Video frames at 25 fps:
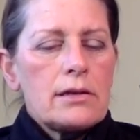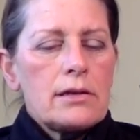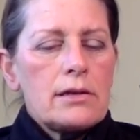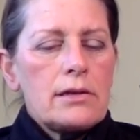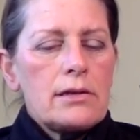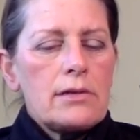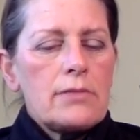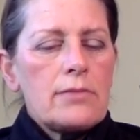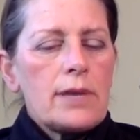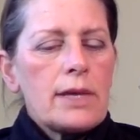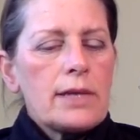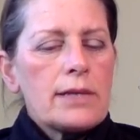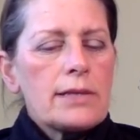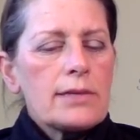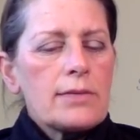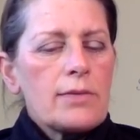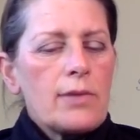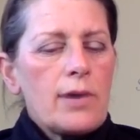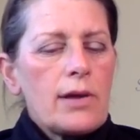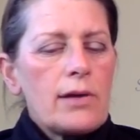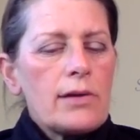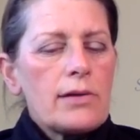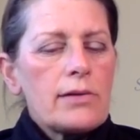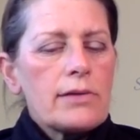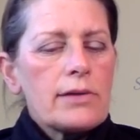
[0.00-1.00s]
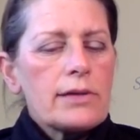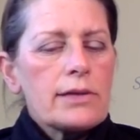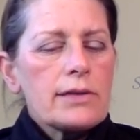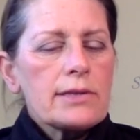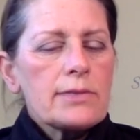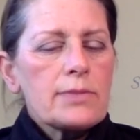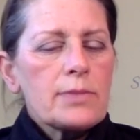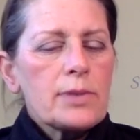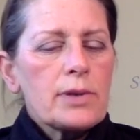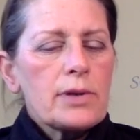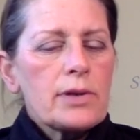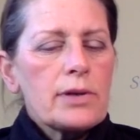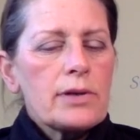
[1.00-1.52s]
You may swallow this
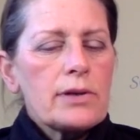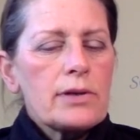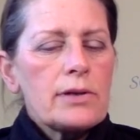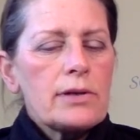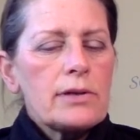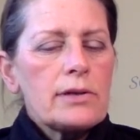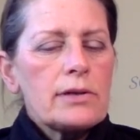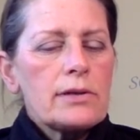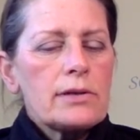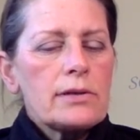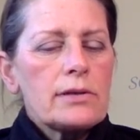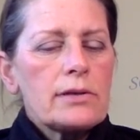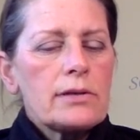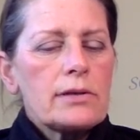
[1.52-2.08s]
pearl